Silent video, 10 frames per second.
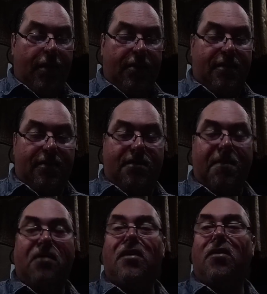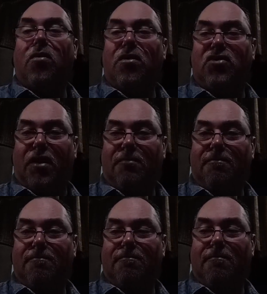I said, smells like horseshit.
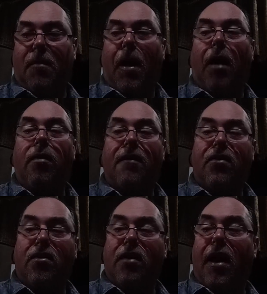However,